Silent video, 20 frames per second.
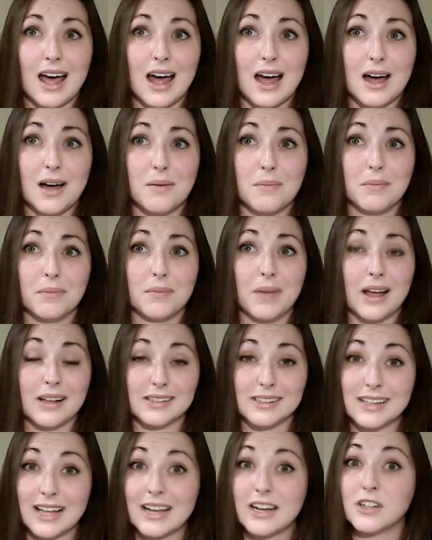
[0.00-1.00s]

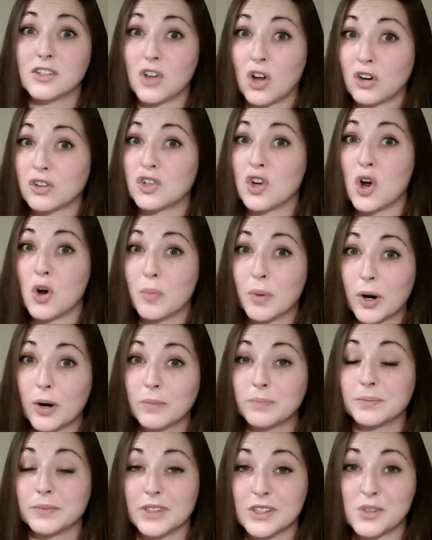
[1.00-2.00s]
as late as
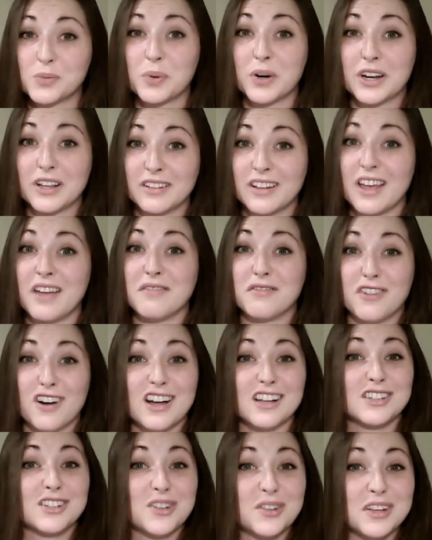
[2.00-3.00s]
October. It's pretty late for
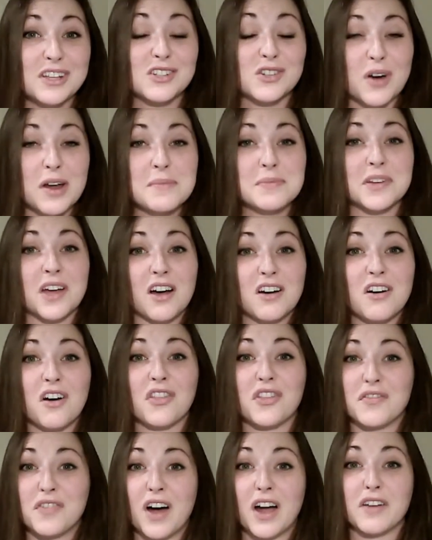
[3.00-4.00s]
us. So these grapes hung
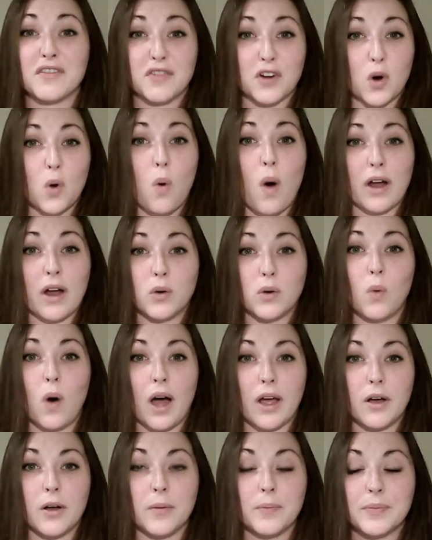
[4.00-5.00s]
on the vine for quite a
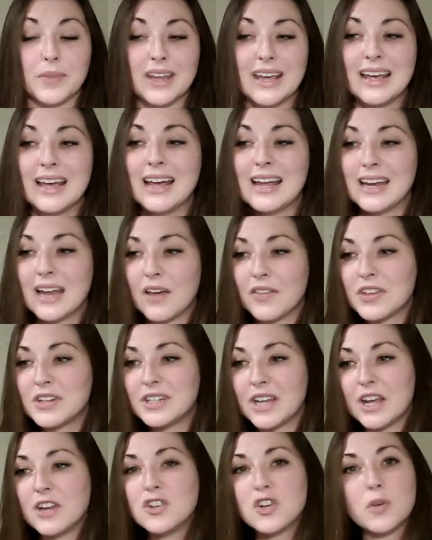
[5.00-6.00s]
while. Now, the
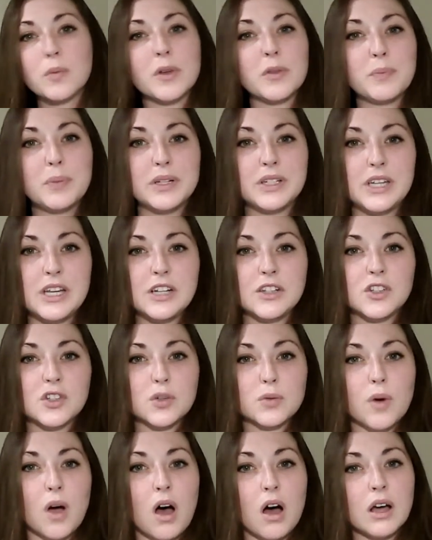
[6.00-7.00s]
danger with Petite
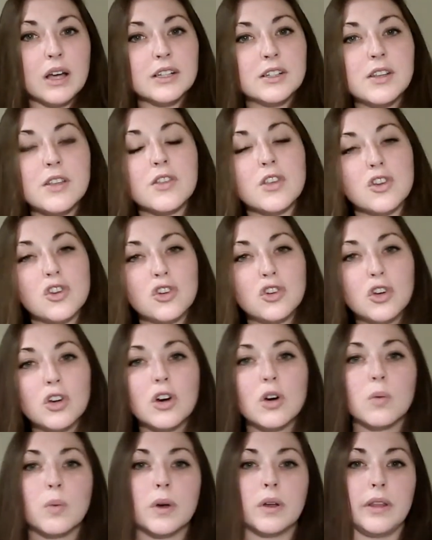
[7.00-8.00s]
Sirah is that the
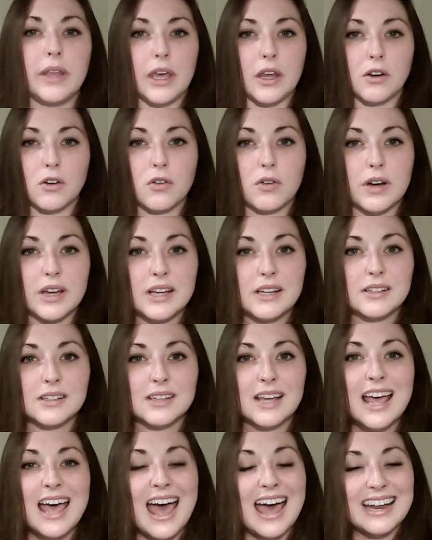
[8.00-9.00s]
sugar will
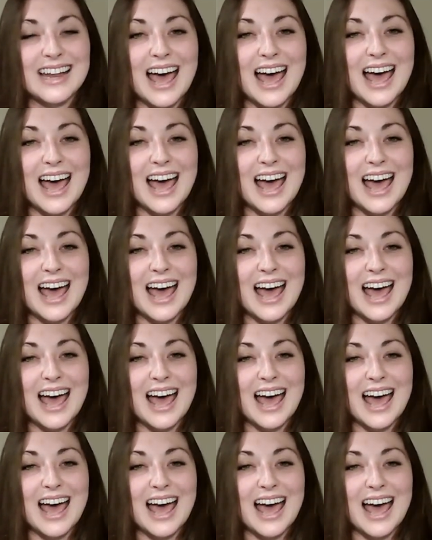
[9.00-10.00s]
increase. And as the
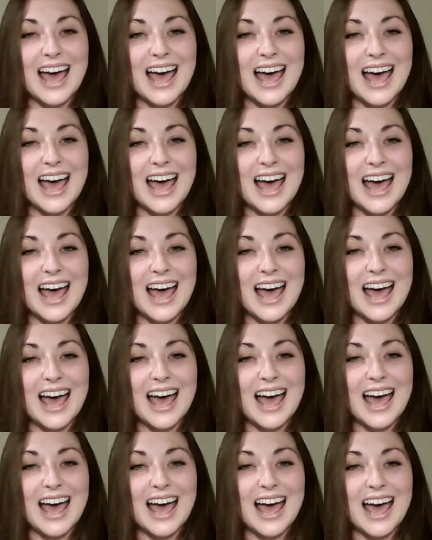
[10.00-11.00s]
sugar is
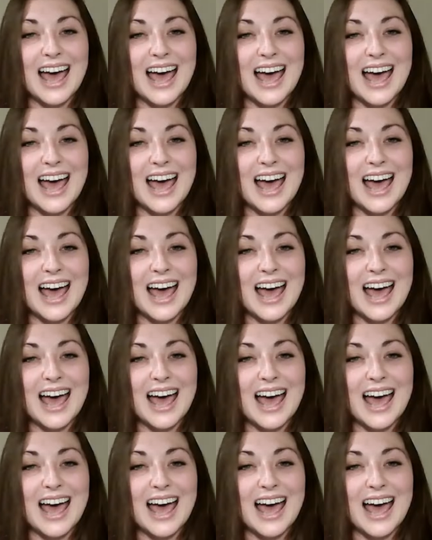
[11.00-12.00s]
increasing, the
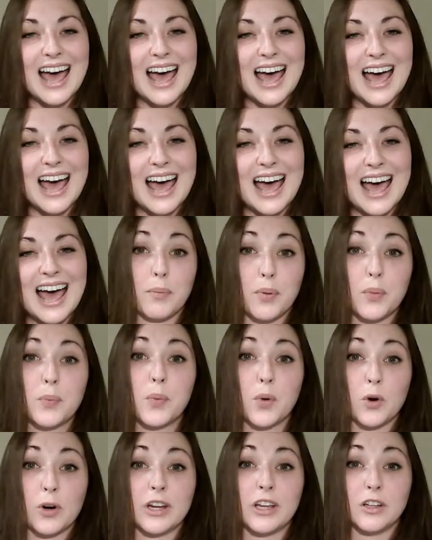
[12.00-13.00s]
acidity will drop
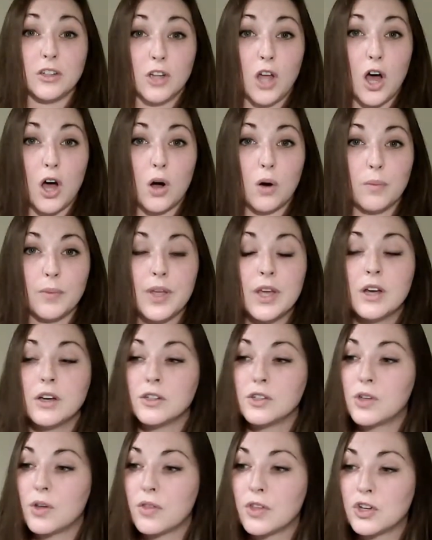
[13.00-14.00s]
pretty low.
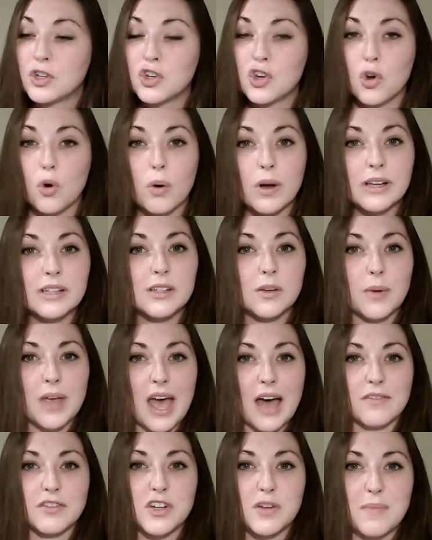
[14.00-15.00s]
So the choice that we
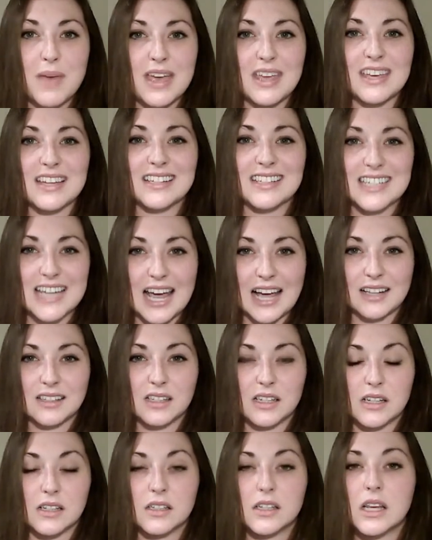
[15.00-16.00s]
have to make in
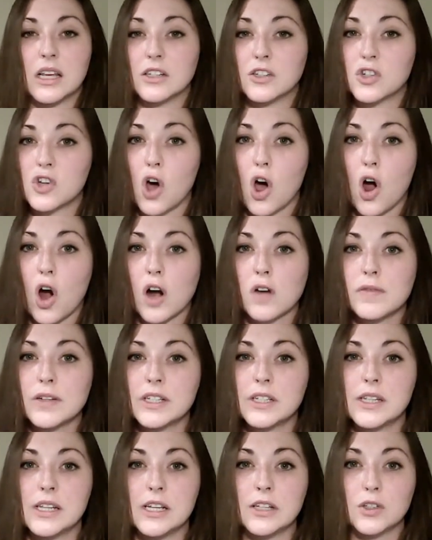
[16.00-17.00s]
Texas is to
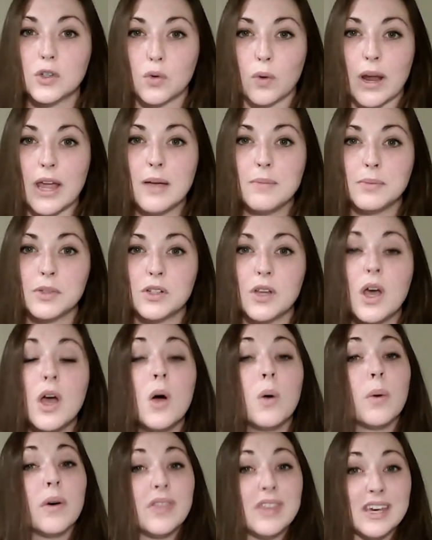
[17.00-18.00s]
harvest these grapes
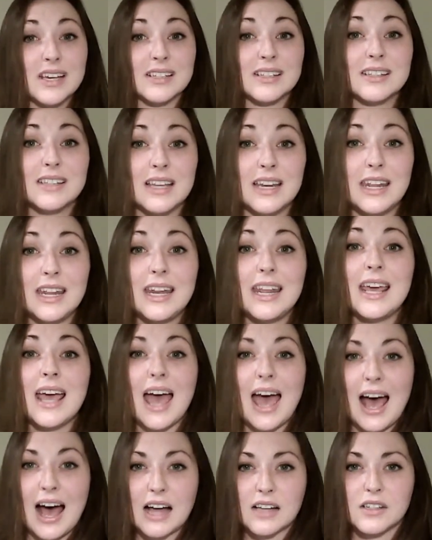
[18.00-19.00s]
when the acidity
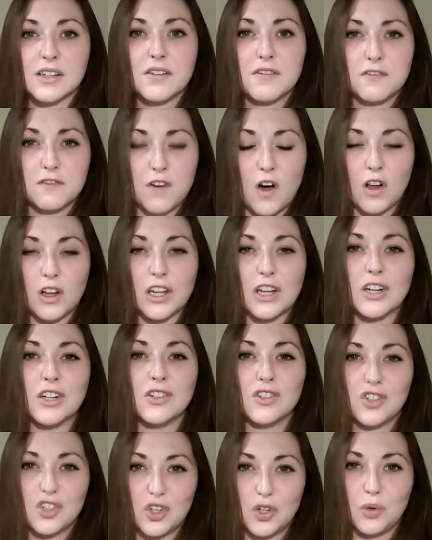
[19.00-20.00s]
hasn't
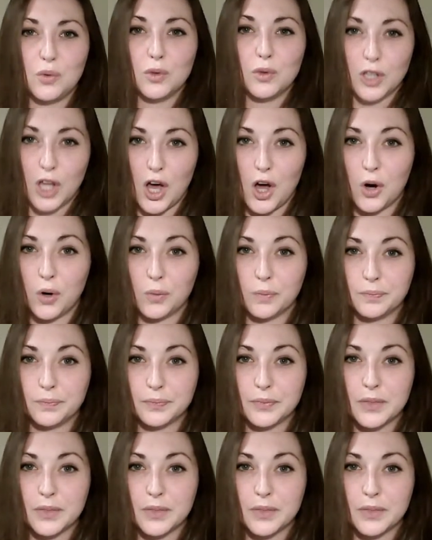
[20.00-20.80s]
fallen too low.